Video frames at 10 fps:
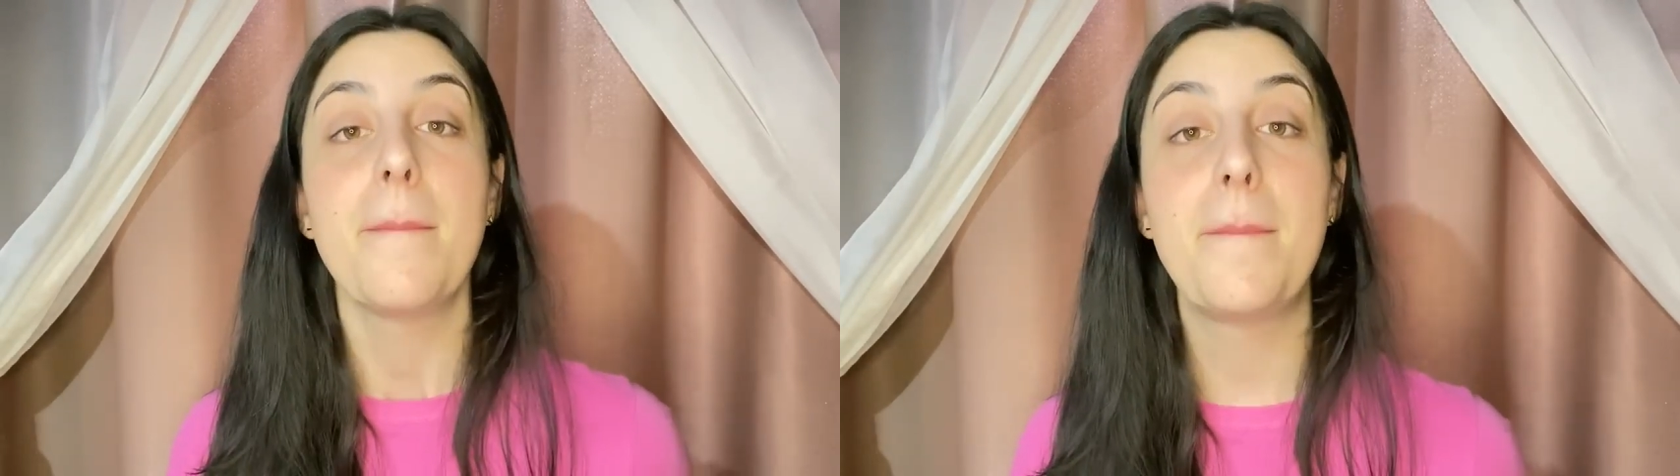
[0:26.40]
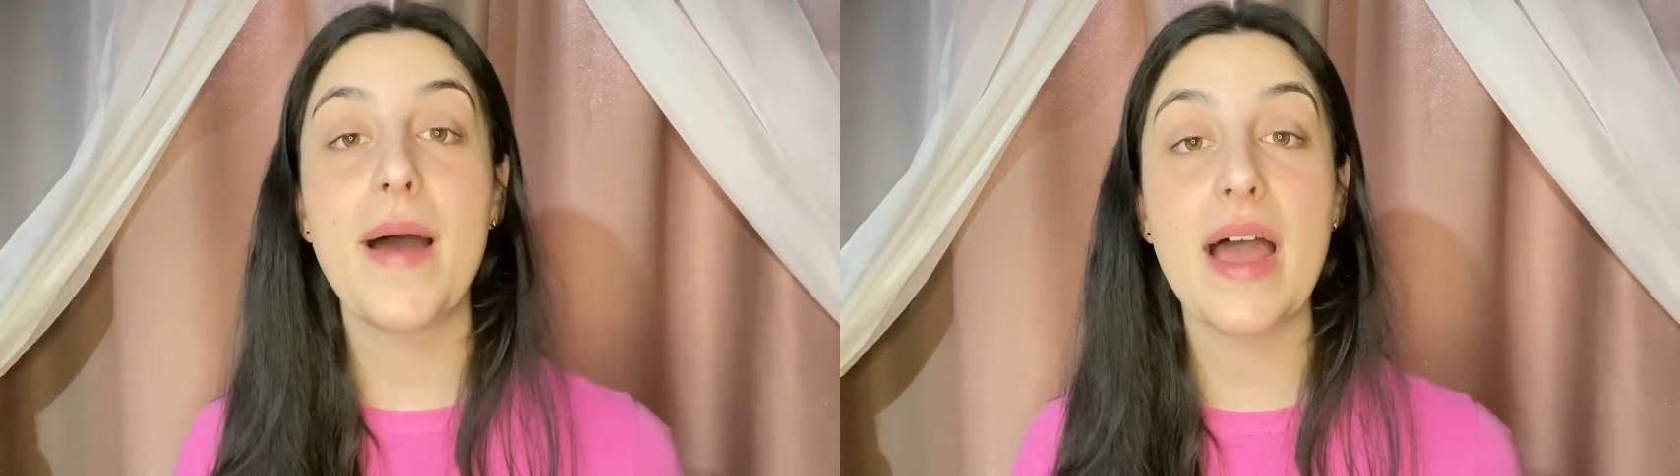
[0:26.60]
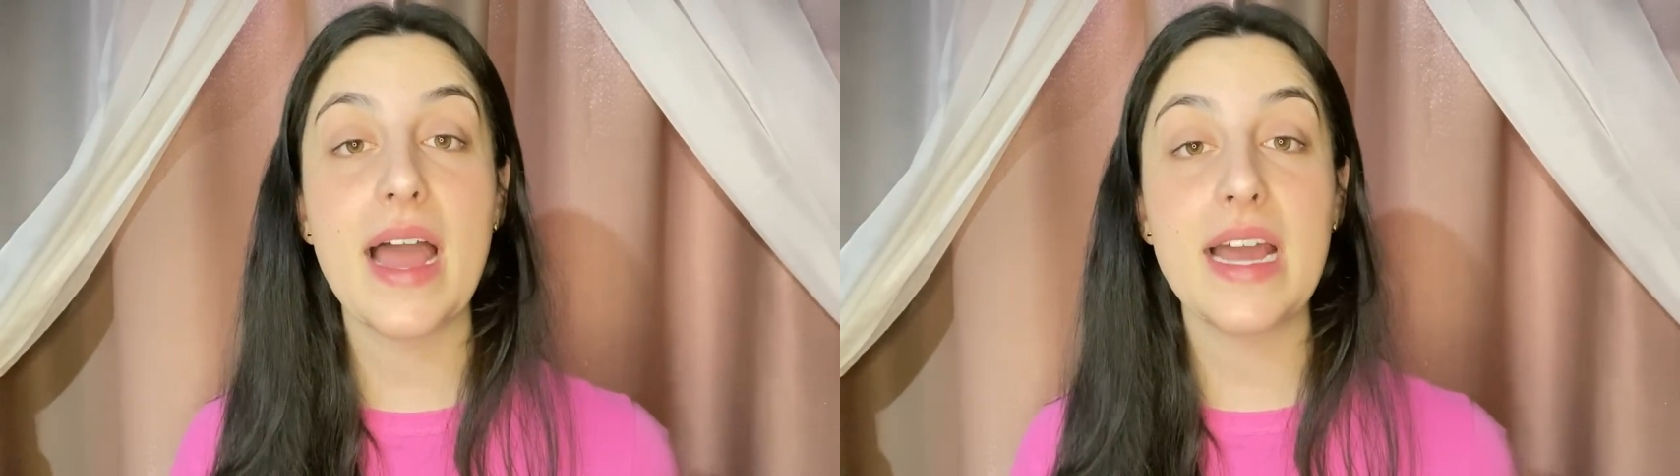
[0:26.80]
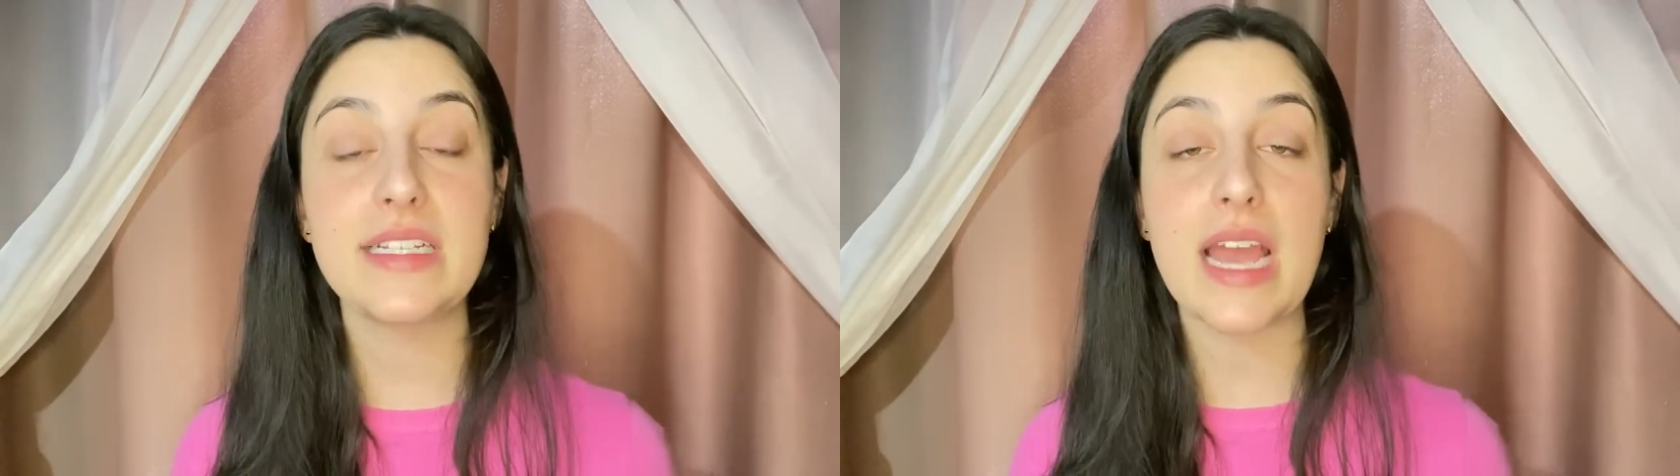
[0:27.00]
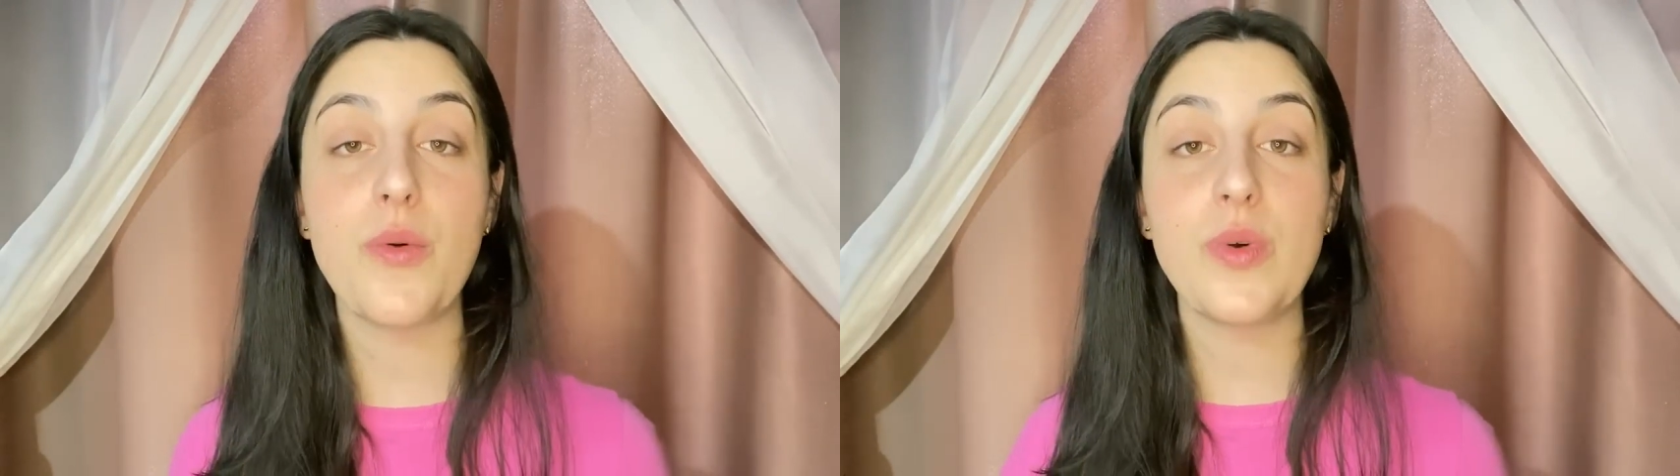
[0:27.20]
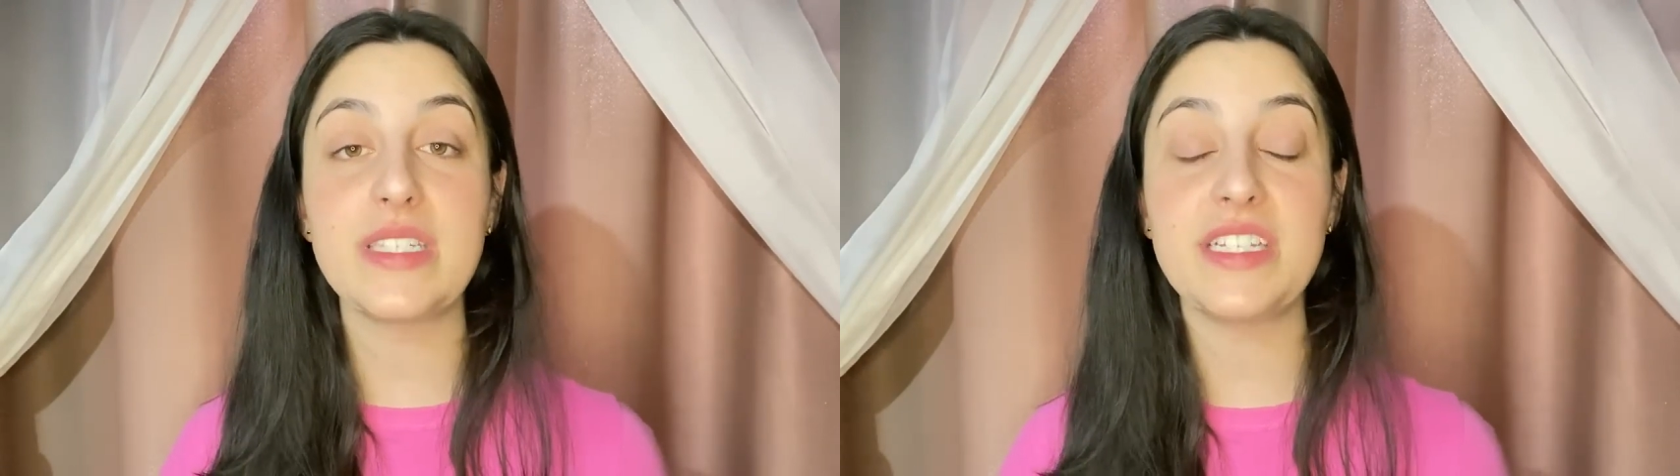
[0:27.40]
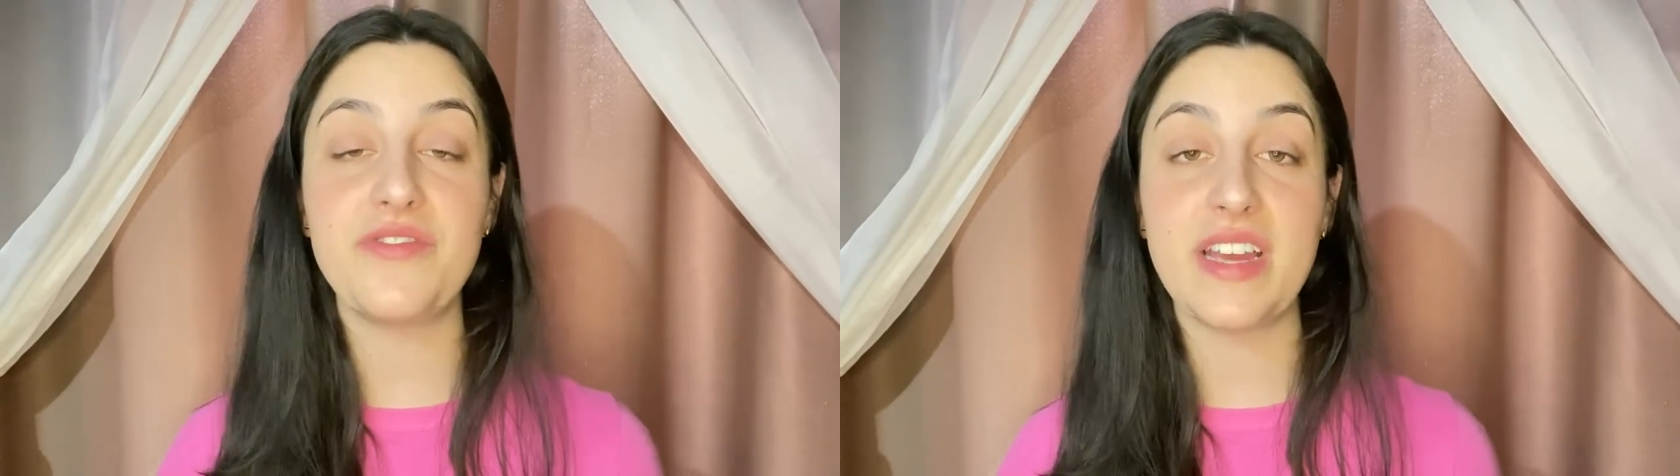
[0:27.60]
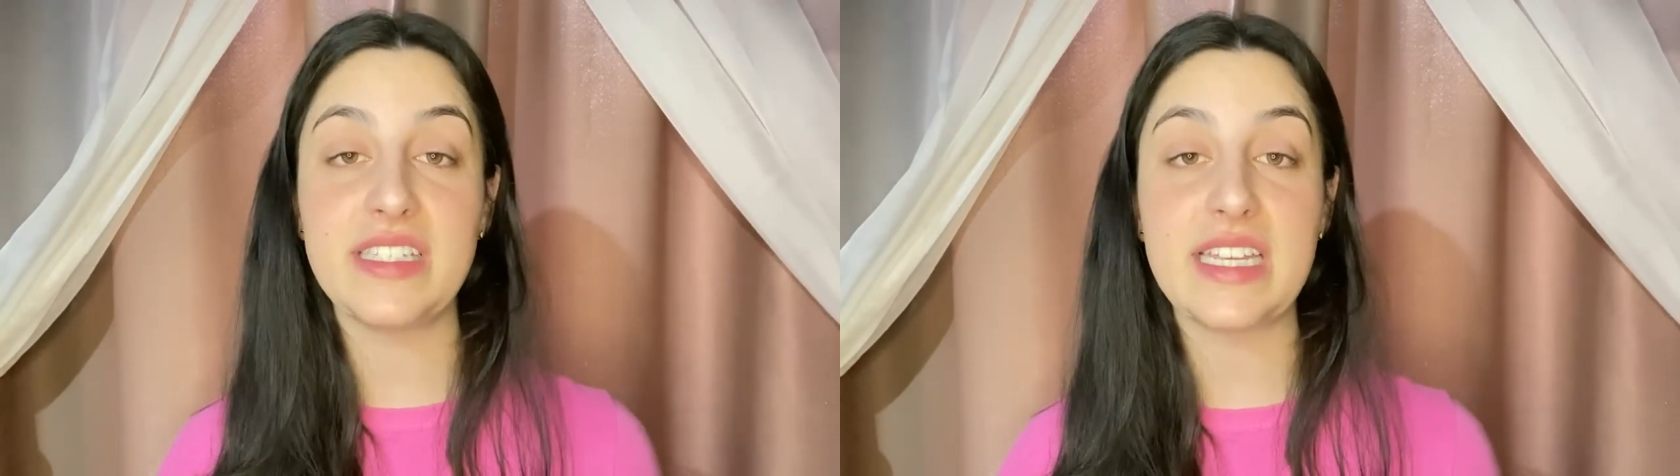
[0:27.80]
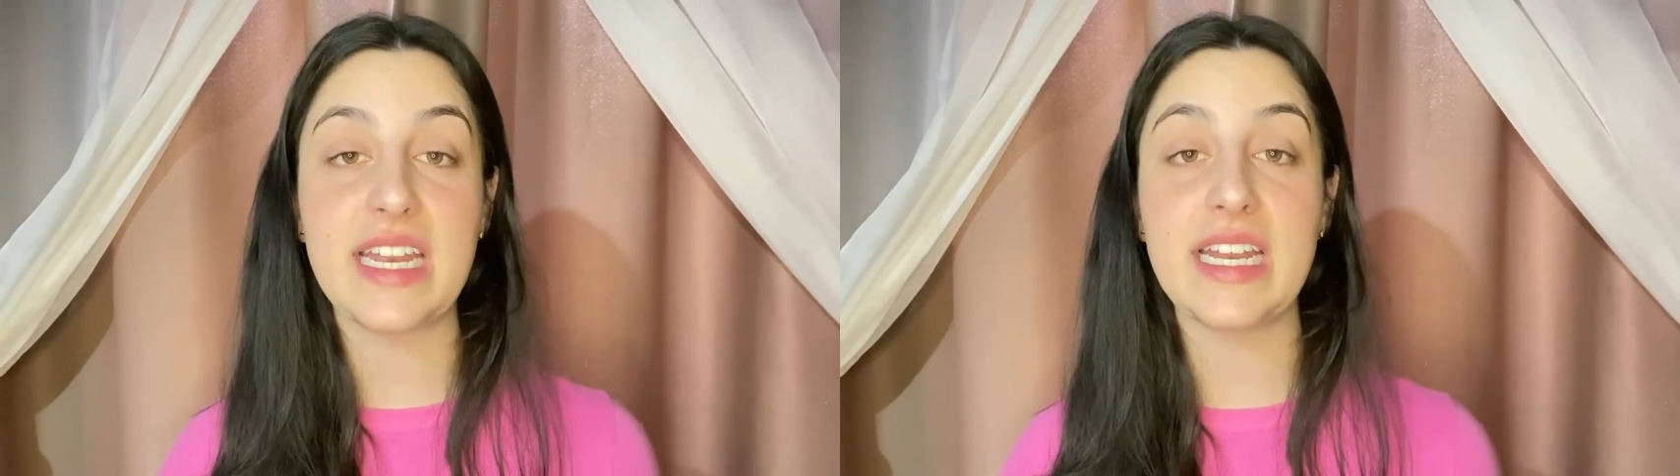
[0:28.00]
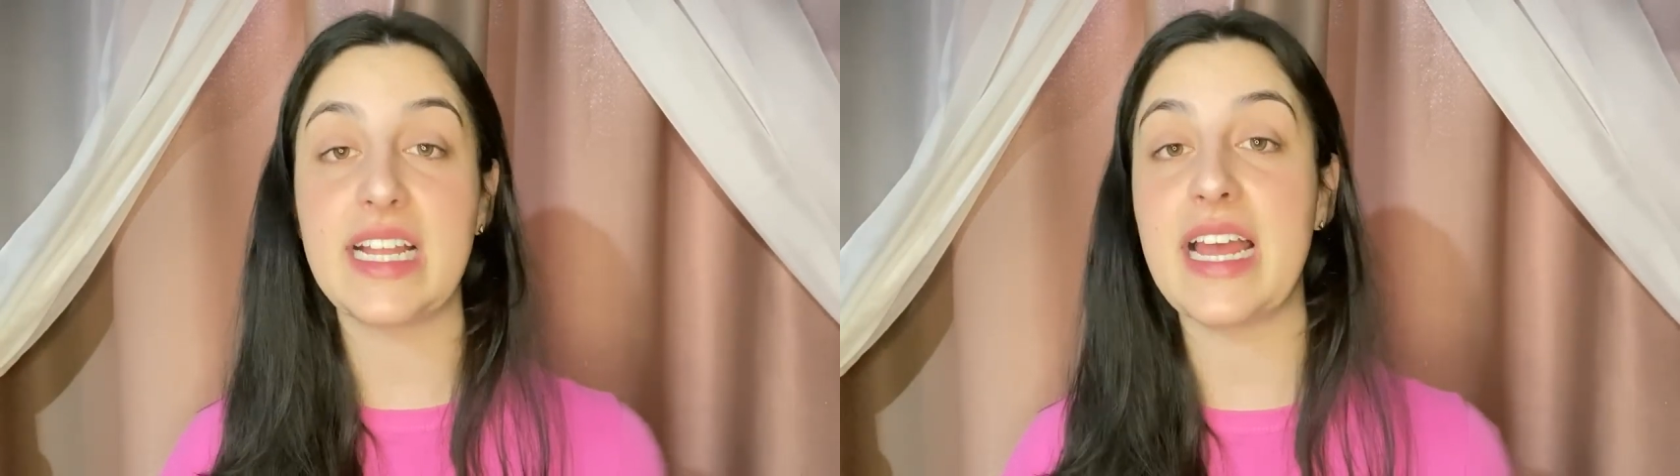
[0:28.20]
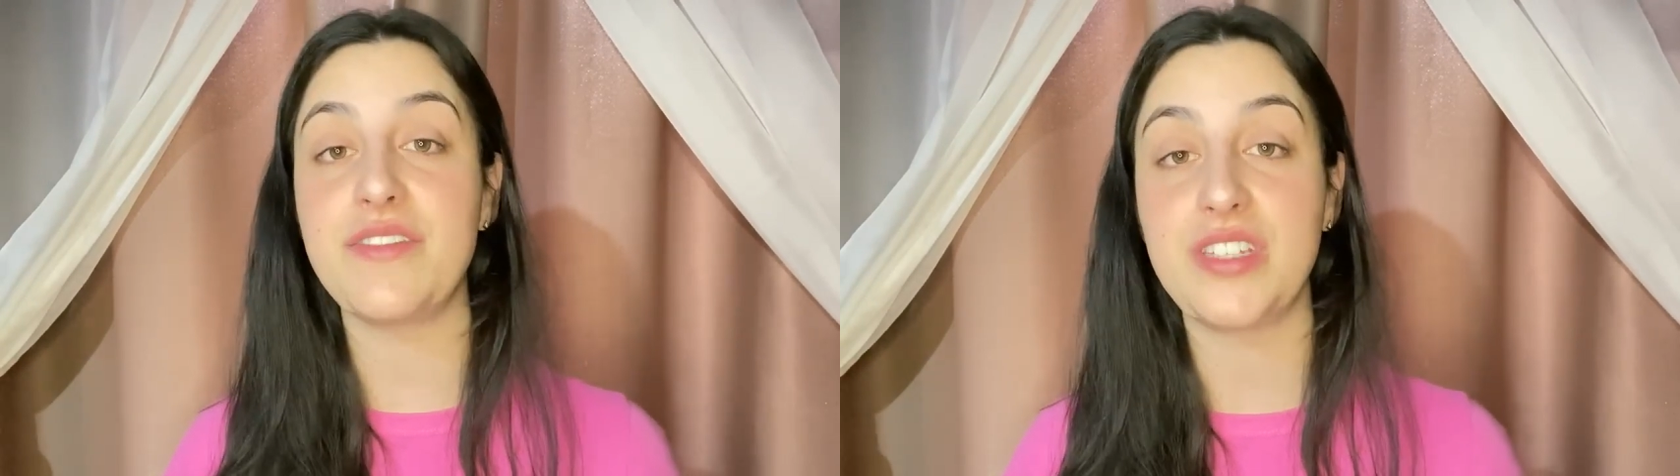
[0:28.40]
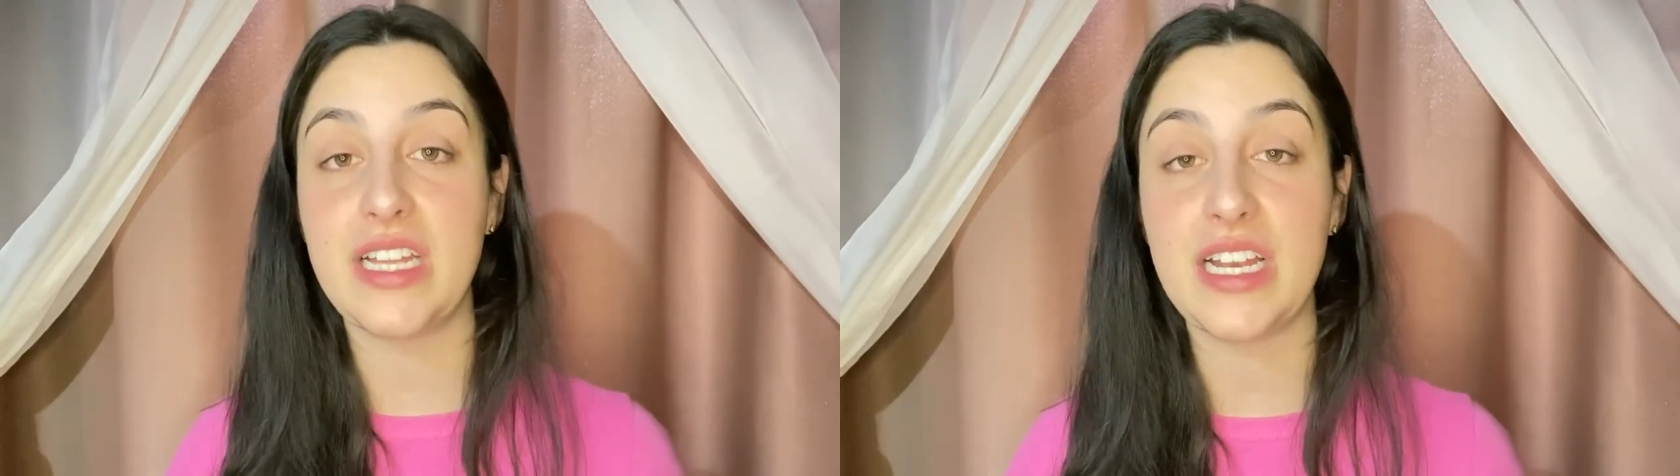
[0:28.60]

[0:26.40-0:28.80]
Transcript: But I was advanced and I left